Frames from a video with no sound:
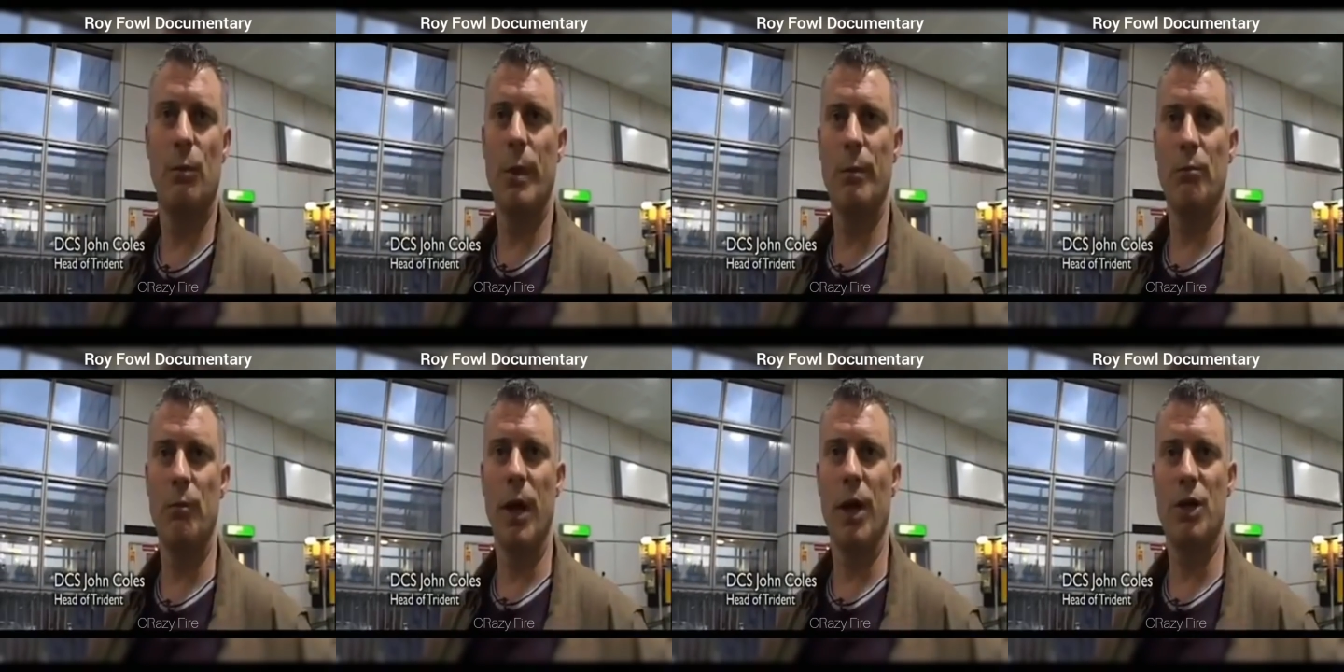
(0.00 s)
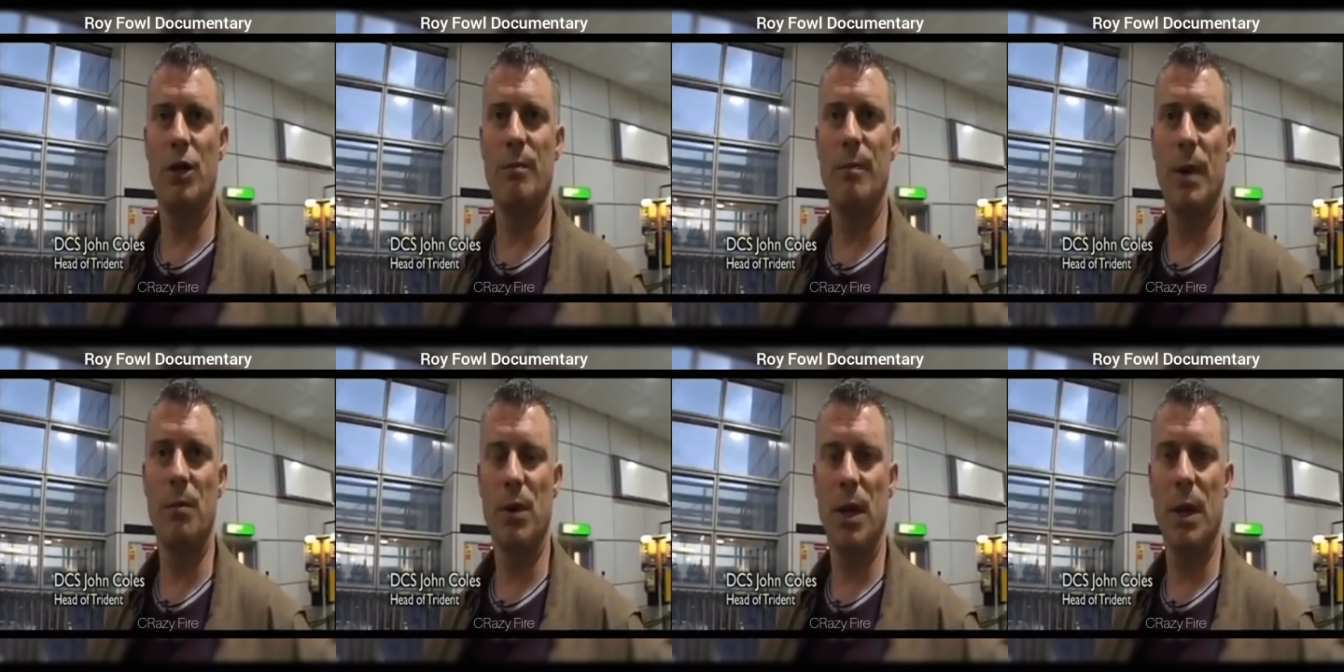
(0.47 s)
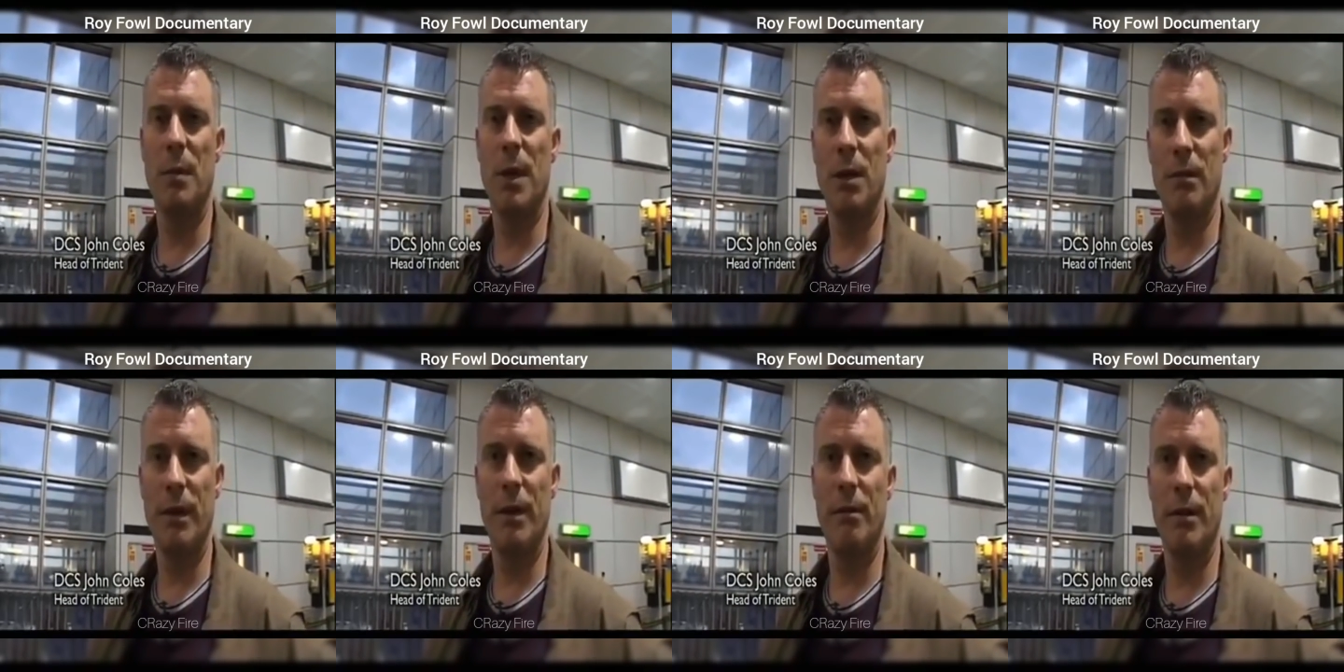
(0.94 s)
with the Windrush and
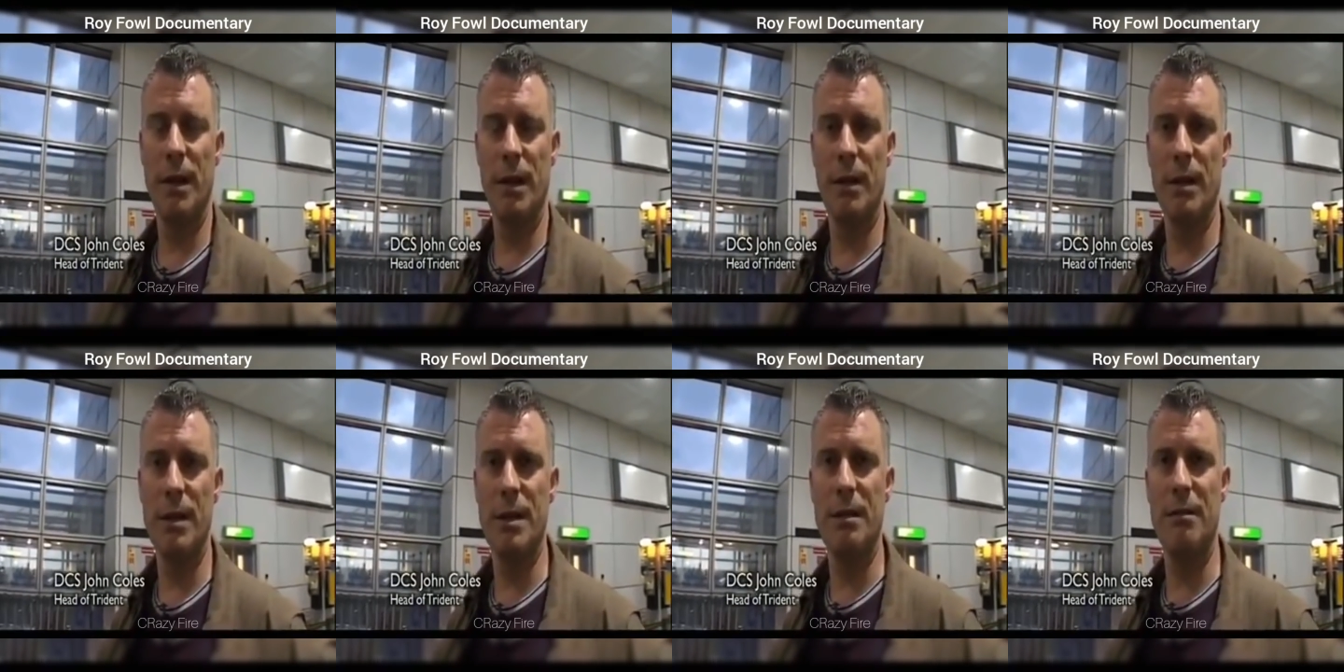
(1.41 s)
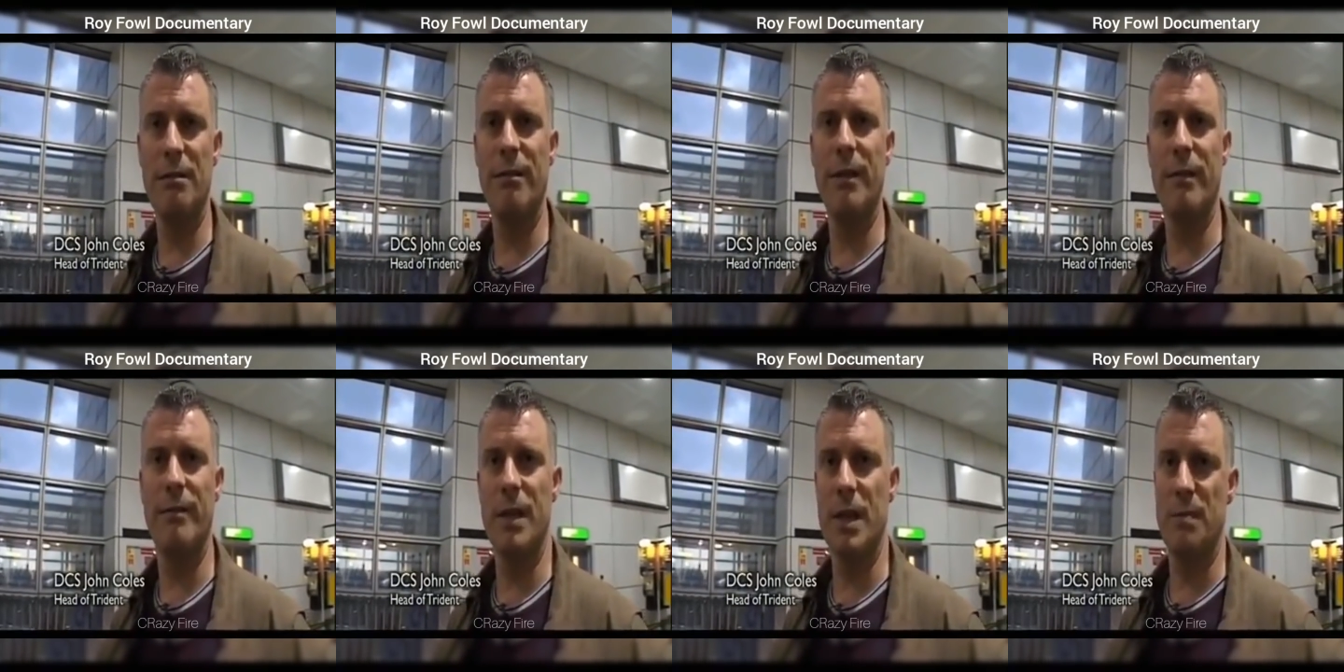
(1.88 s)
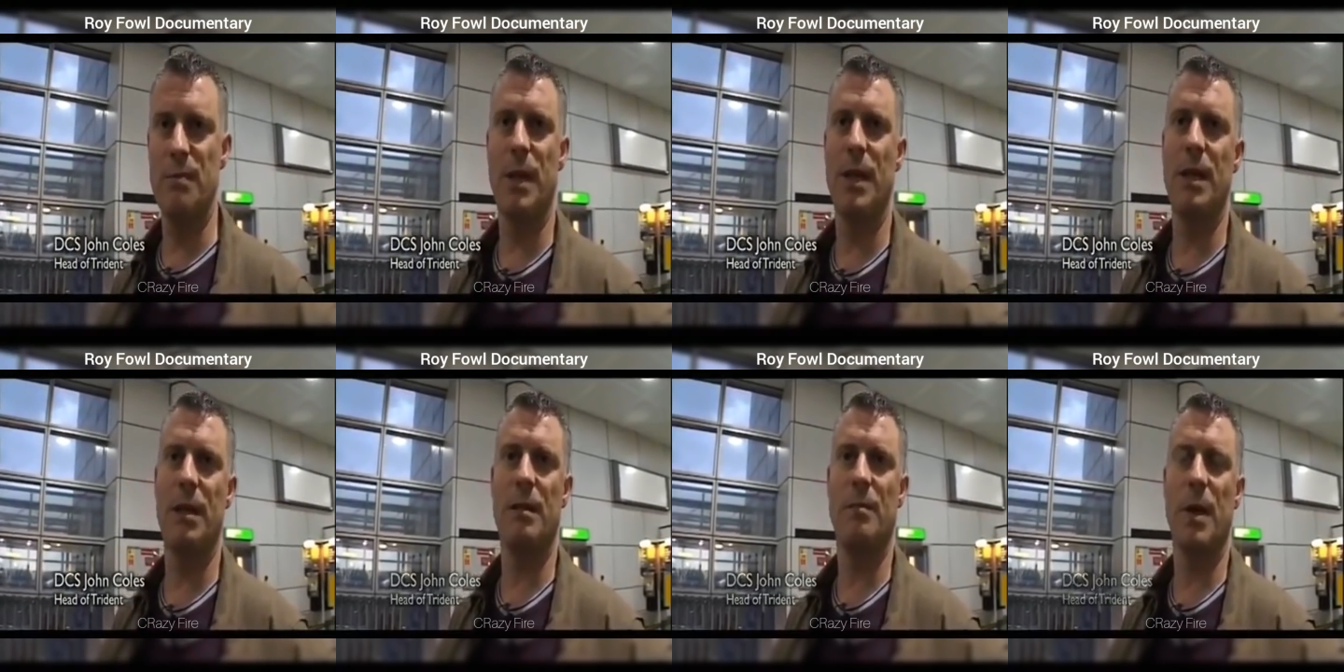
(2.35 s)
people coming over here in the
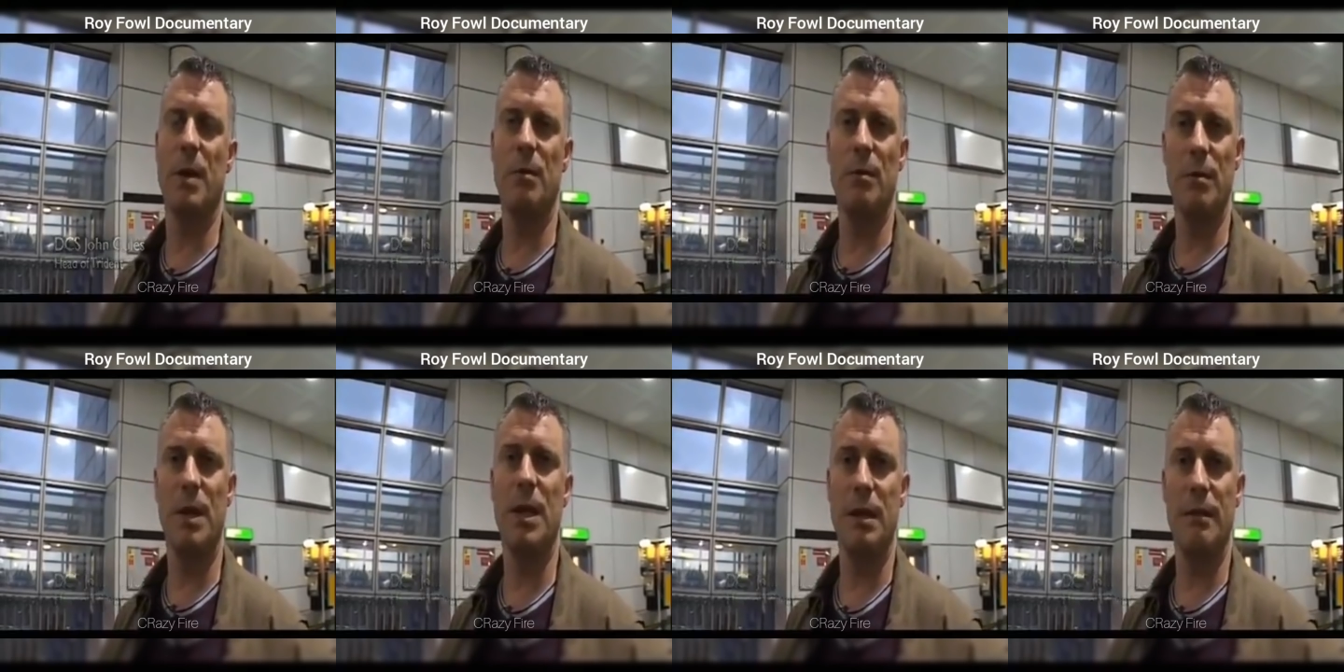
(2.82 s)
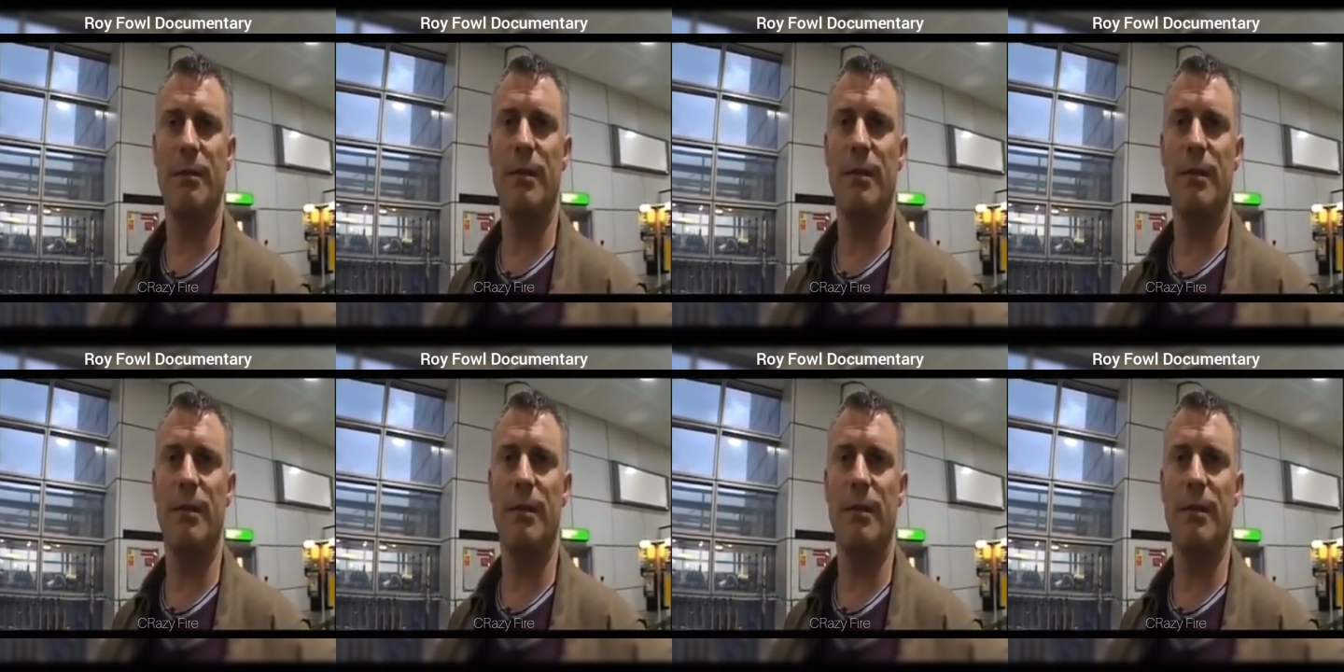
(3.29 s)
1950s, many of the people